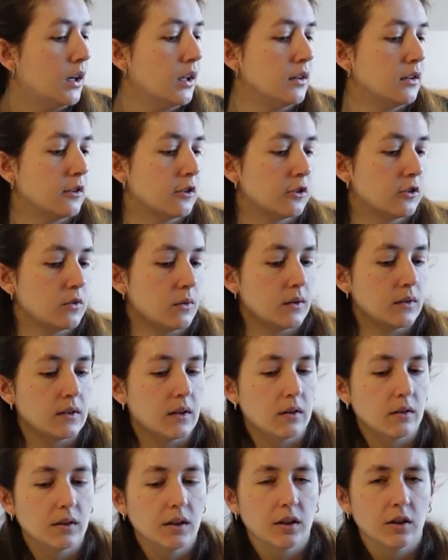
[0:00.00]
The stores, I
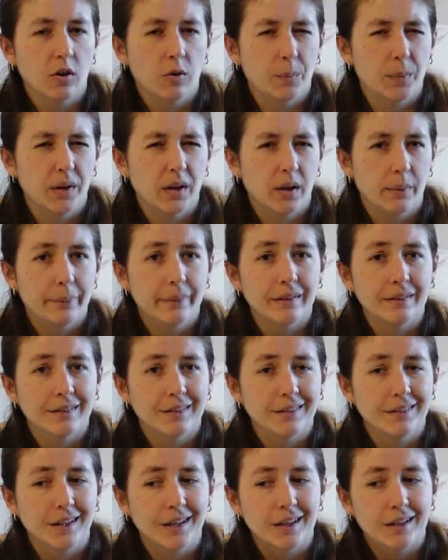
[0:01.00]
don't think open up
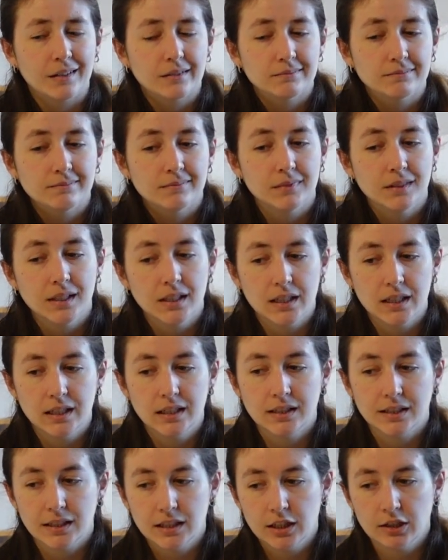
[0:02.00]
until like
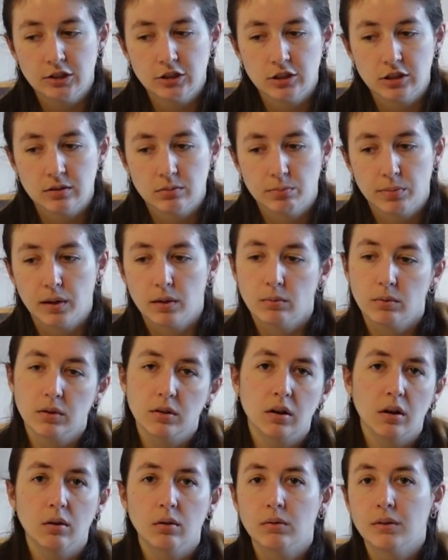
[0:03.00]
9-ish, but
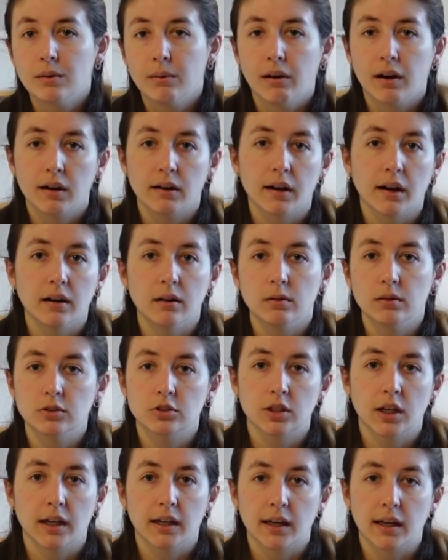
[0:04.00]
we'll walk around it, we'll
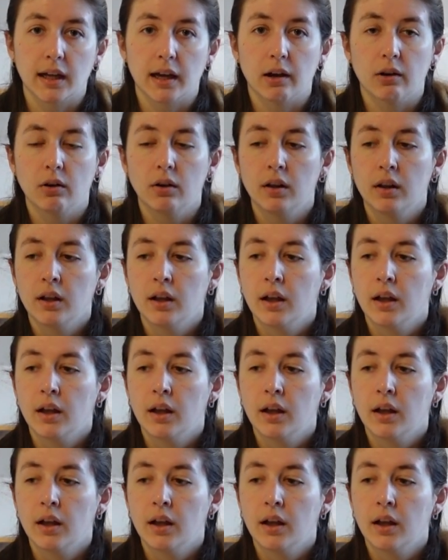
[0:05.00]
check it out.